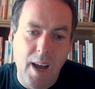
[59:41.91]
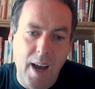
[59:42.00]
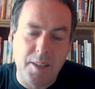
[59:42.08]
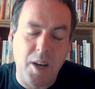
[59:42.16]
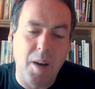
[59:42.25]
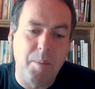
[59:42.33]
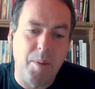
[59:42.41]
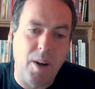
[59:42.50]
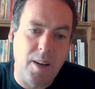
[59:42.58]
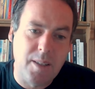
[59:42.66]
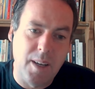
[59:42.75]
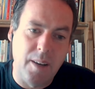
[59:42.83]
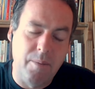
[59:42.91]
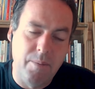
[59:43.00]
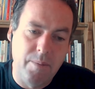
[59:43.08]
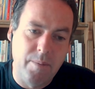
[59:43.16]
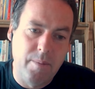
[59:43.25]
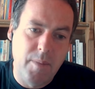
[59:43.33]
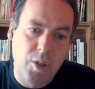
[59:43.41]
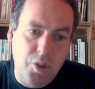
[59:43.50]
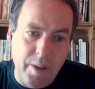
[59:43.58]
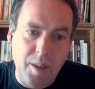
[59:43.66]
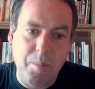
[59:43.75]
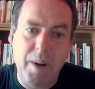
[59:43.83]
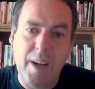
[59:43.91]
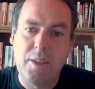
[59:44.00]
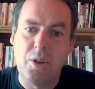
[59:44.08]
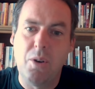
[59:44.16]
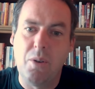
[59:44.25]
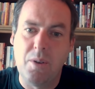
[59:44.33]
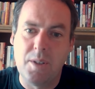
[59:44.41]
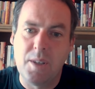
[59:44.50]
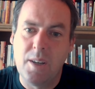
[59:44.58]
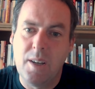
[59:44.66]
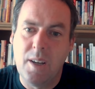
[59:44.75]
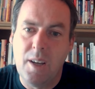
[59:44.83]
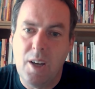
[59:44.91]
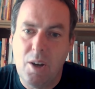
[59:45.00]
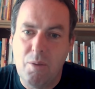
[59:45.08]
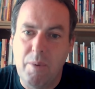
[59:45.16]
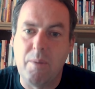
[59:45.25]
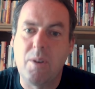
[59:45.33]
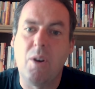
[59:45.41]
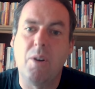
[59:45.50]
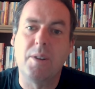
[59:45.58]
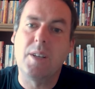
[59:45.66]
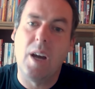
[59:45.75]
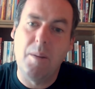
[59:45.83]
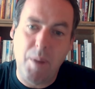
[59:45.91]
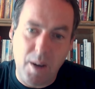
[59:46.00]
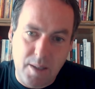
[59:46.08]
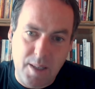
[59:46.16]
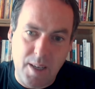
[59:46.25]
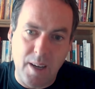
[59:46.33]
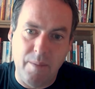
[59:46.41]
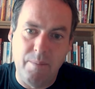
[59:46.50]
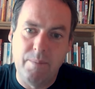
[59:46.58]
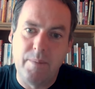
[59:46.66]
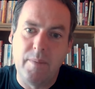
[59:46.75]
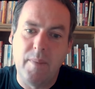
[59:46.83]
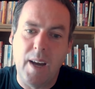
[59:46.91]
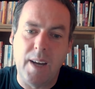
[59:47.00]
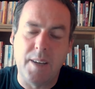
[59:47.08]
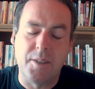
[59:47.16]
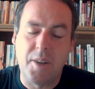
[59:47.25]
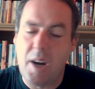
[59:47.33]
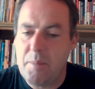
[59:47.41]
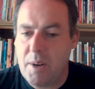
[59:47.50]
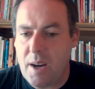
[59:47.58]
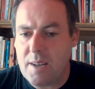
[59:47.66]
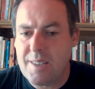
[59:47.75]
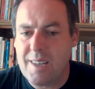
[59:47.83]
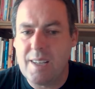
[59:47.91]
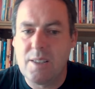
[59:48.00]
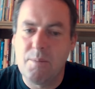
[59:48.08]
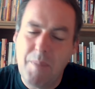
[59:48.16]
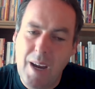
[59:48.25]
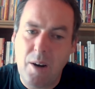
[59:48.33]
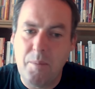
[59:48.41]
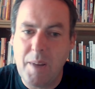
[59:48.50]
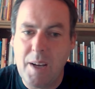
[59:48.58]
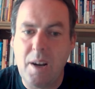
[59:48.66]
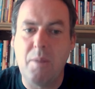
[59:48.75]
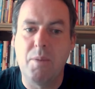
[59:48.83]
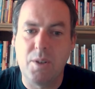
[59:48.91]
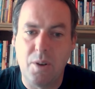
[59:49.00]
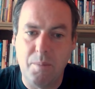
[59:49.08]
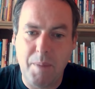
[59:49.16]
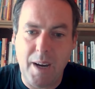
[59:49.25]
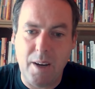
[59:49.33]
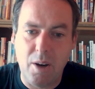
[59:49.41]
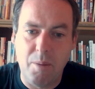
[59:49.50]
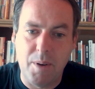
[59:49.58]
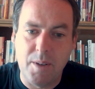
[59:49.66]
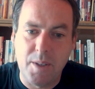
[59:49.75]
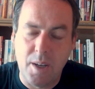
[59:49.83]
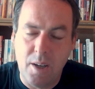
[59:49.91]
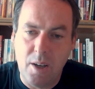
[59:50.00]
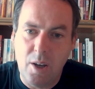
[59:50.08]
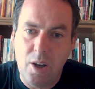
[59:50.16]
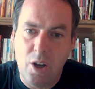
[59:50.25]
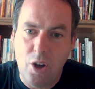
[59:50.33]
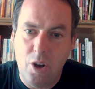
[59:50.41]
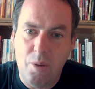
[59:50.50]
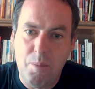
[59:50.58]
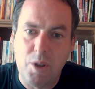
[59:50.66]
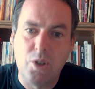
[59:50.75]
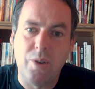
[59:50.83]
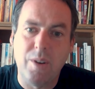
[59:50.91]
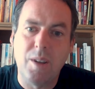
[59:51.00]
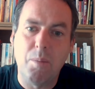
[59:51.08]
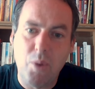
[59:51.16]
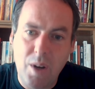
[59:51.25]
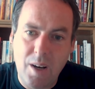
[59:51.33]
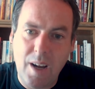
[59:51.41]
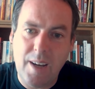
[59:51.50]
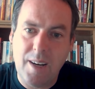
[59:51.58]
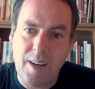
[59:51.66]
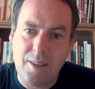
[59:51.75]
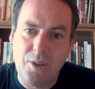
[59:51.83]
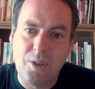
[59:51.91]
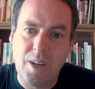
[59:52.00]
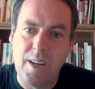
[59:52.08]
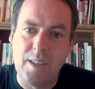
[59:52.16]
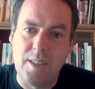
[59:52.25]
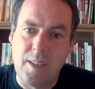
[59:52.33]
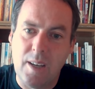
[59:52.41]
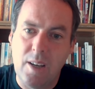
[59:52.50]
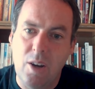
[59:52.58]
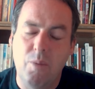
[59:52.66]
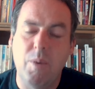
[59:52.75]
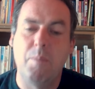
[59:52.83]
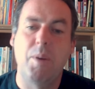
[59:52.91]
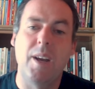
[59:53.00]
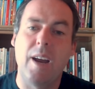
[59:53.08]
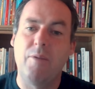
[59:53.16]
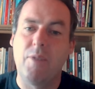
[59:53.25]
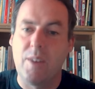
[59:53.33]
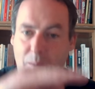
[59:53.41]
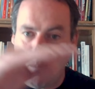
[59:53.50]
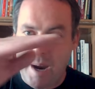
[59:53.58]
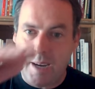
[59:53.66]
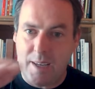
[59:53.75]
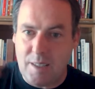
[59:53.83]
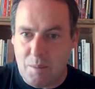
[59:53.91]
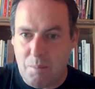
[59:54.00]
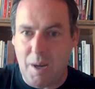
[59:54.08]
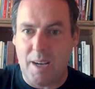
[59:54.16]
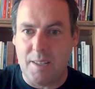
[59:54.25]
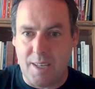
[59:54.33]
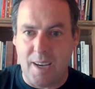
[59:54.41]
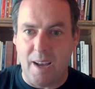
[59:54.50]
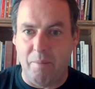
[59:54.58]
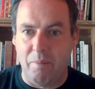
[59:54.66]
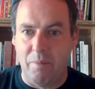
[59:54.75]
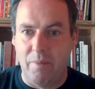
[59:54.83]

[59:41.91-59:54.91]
and hyperoxia. During the breath hold, we will cause hypoxia, and carbon dioxide may or may not return back upwards. But during the breathe light exercise, we bring everything back into balance again.